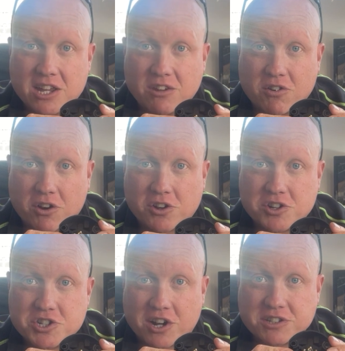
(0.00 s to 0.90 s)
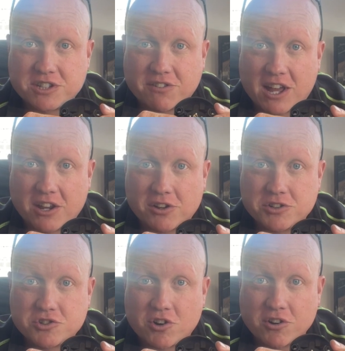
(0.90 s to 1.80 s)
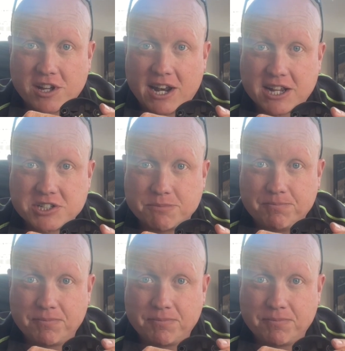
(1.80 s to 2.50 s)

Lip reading: you've got a good chance of getting a good strong connection.